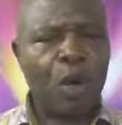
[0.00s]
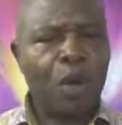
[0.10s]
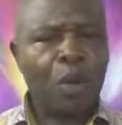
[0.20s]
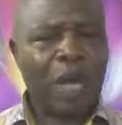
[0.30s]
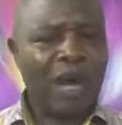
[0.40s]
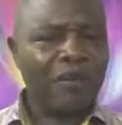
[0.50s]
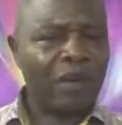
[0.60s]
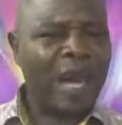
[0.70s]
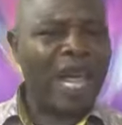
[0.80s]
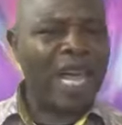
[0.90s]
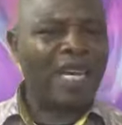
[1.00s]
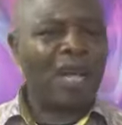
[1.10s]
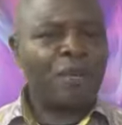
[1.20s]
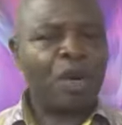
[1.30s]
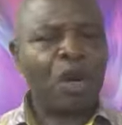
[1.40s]
we have read
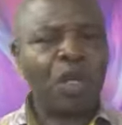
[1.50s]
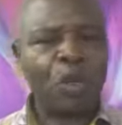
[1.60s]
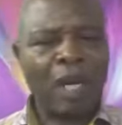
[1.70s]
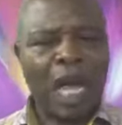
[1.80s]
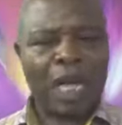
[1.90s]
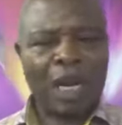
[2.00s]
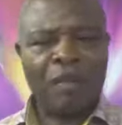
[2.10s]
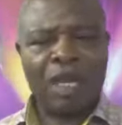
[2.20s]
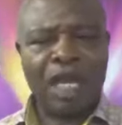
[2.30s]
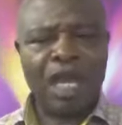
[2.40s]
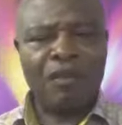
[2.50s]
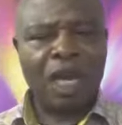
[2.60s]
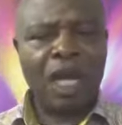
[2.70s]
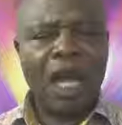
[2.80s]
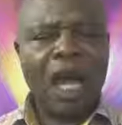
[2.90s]
because when I come in the evening,